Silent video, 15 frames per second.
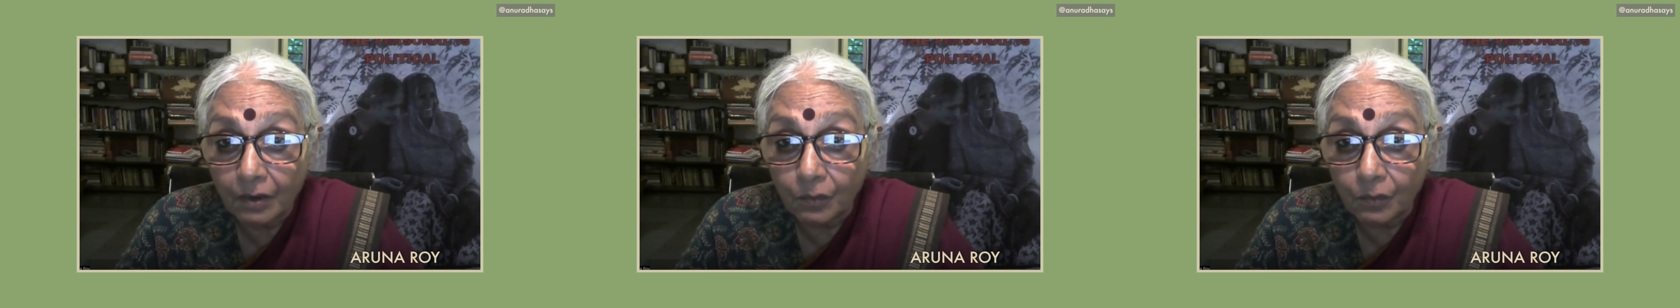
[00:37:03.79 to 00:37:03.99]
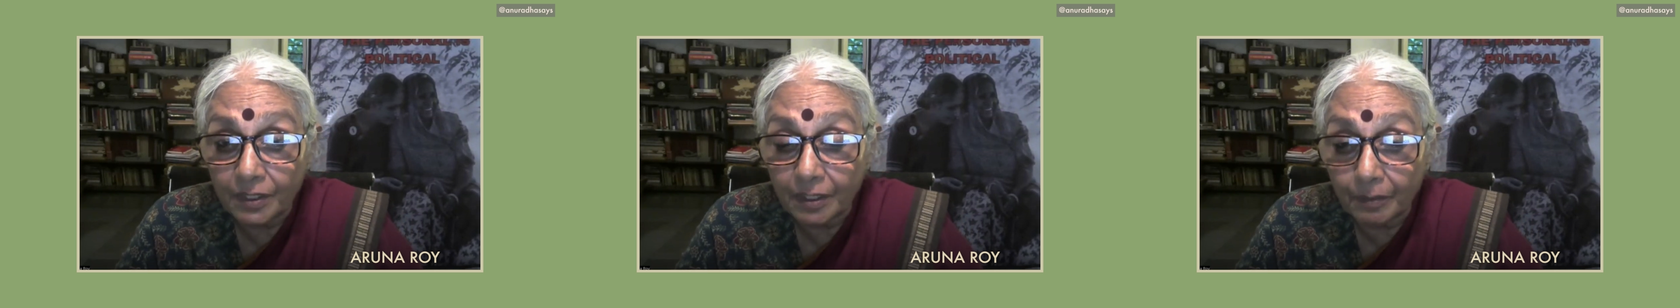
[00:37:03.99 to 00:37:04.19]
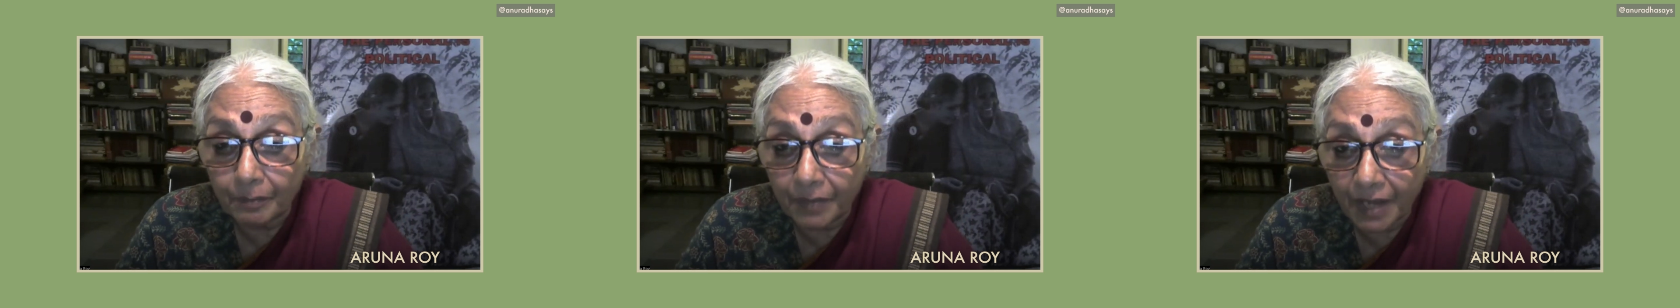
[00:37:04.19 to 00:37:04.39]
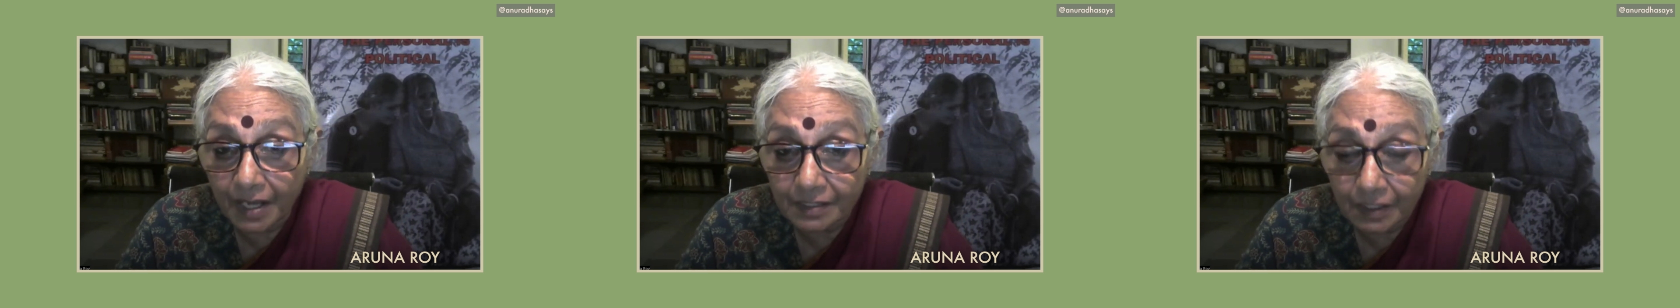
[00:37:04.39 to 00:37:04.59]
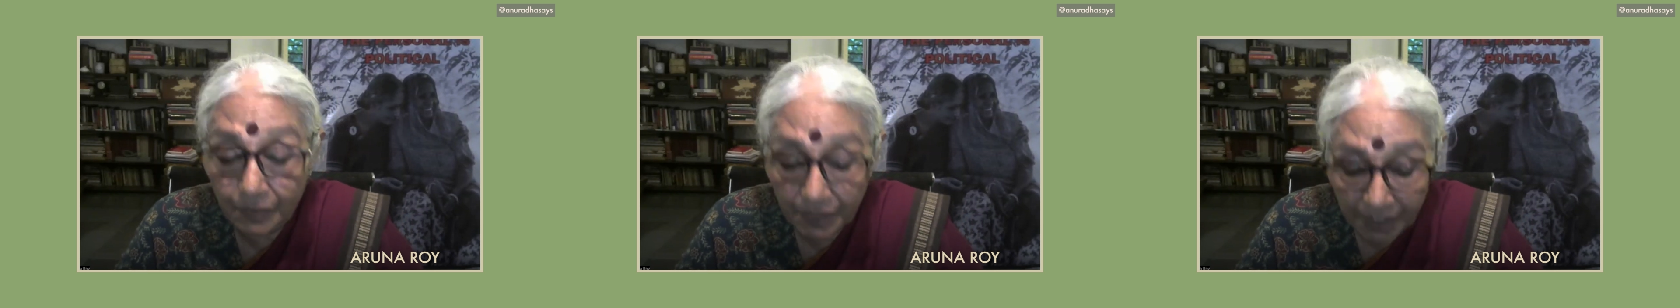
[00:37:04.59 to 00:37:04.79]
with a
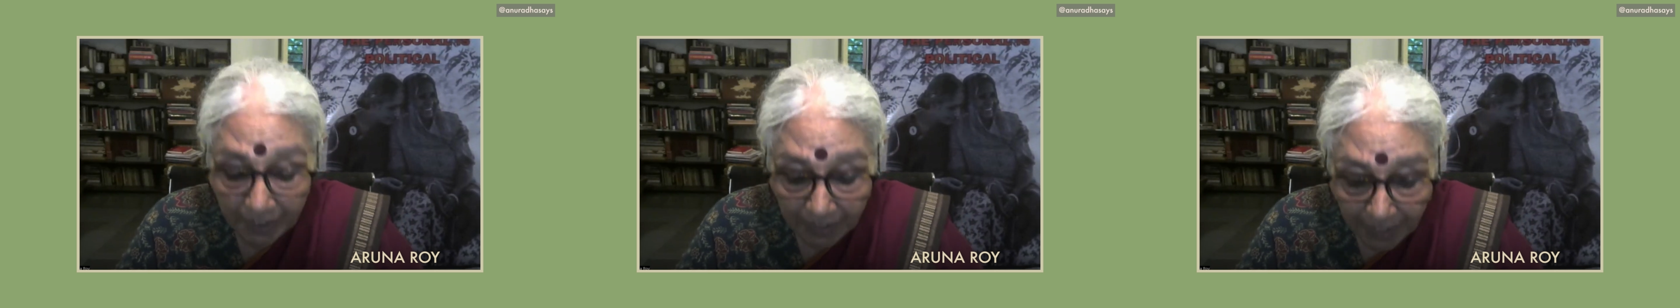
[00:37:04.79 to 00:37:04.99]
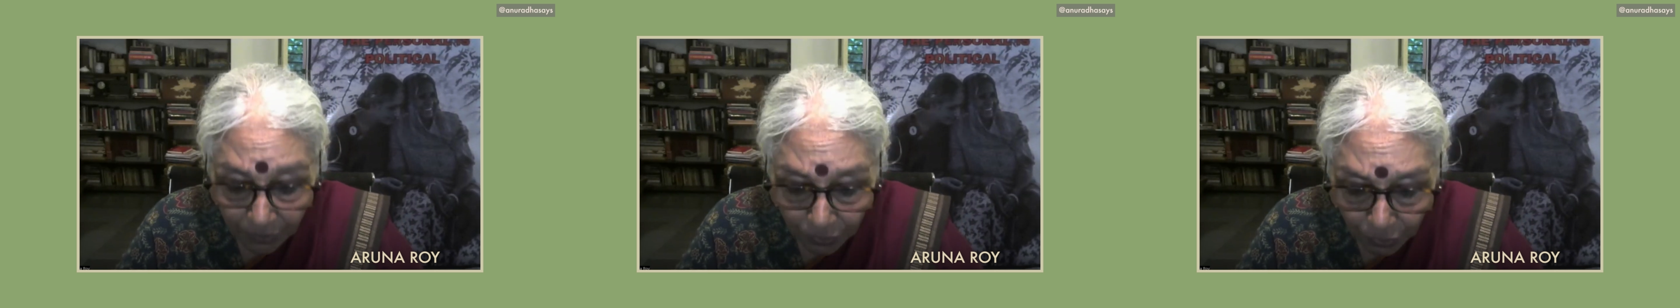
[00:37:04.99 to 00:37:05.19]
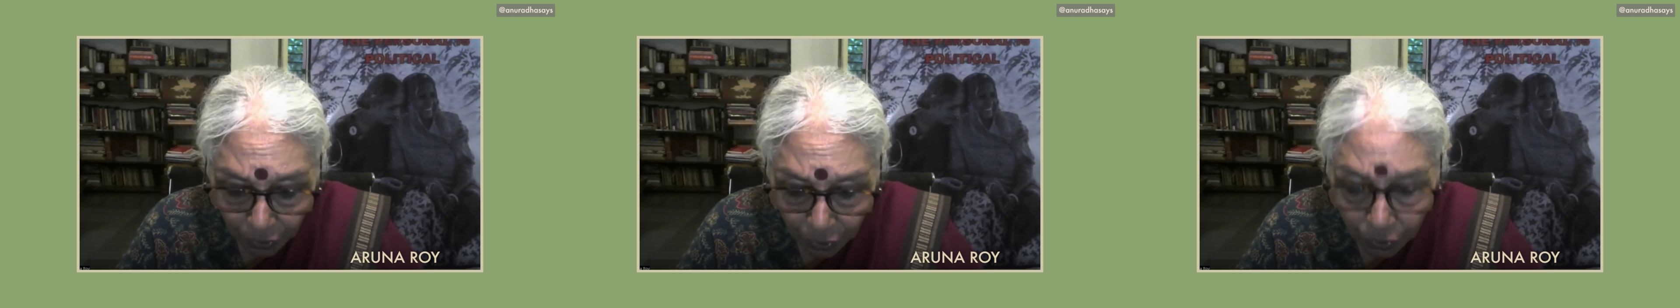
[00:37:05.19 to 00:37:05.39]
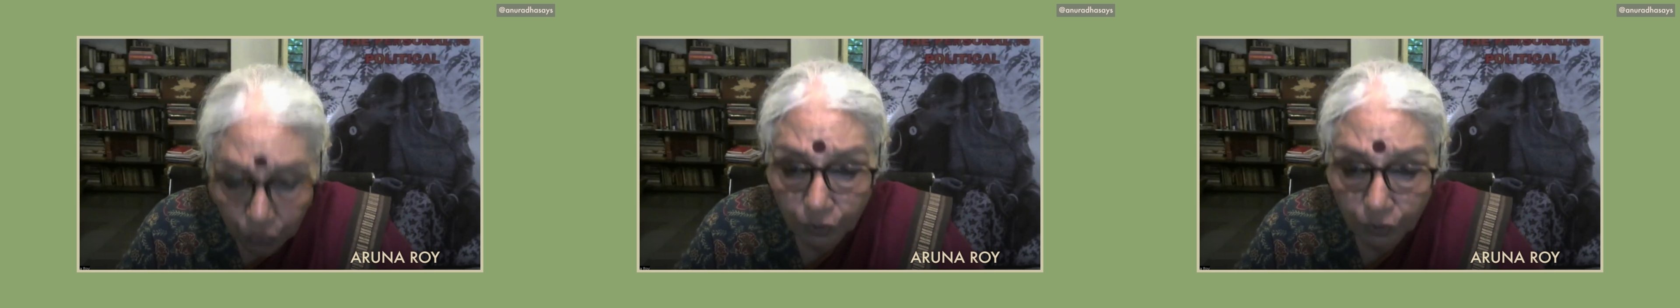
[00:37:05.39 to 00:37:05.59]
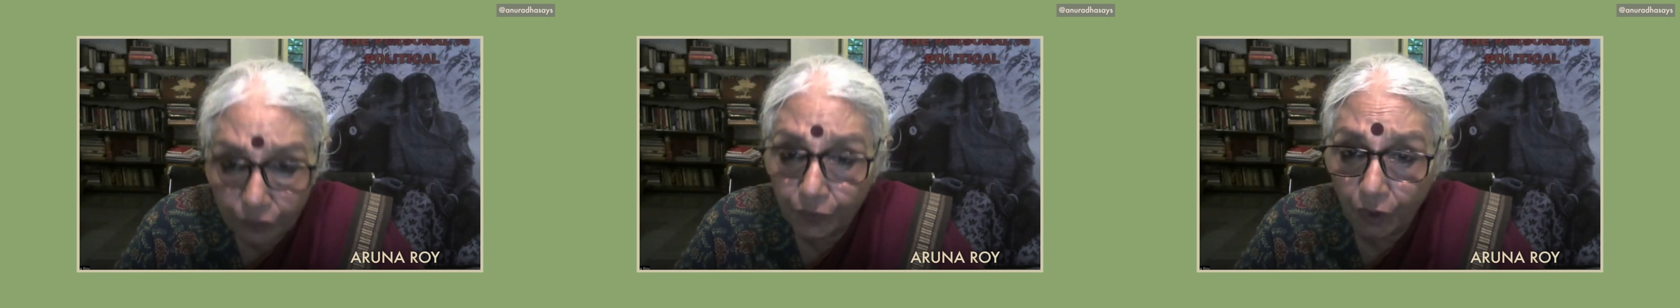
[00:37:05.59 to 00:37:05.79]
plastic, which has led to
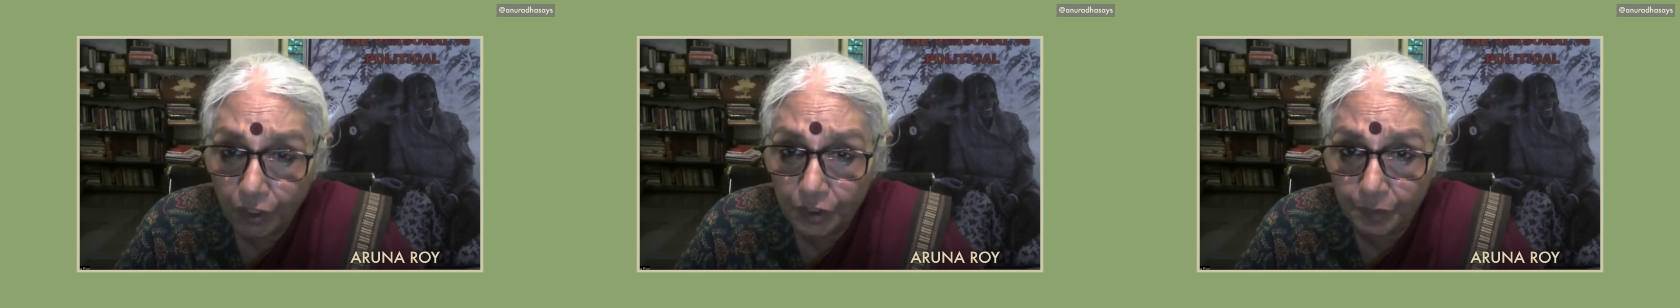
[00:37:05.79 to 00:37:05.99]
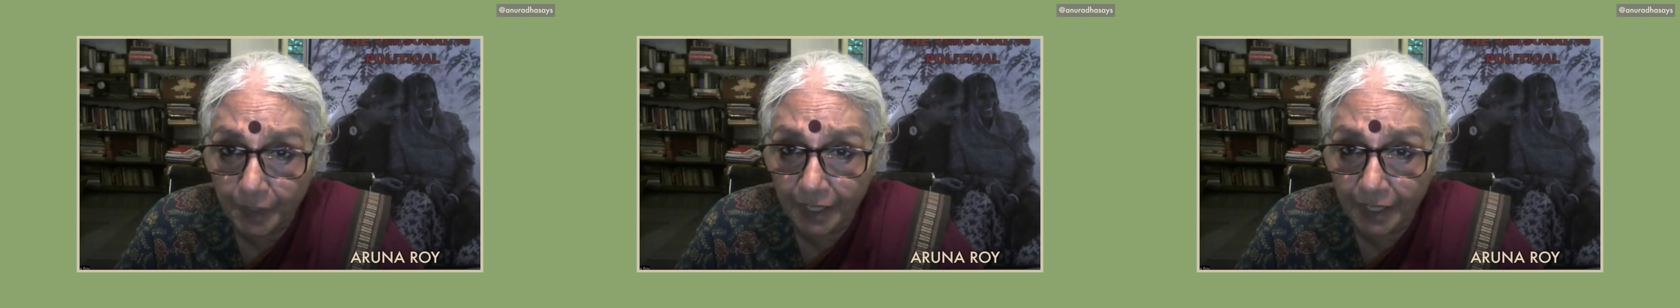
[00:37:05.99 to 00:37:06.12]
huge frauds,